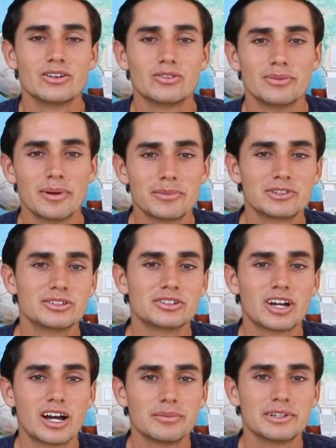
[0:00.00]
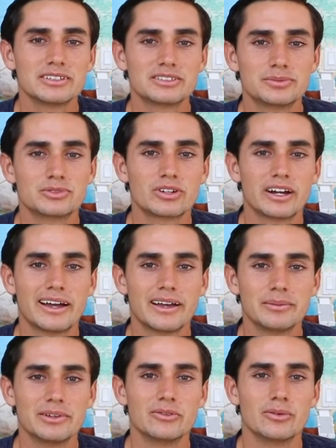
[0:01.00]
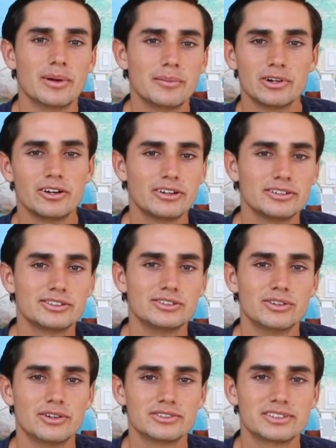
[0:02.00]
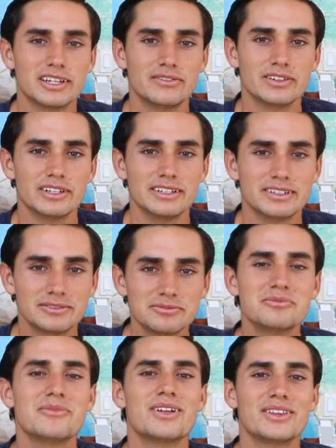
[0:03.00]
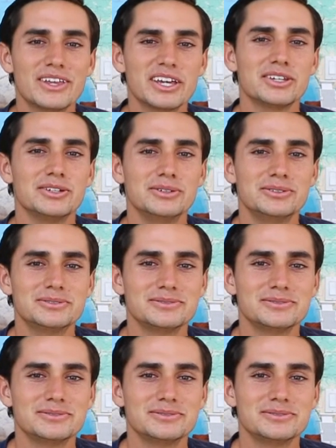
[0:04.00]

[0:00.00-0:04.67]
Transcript: Remember to comment and subscribe, and remember to drone safely. Thank you.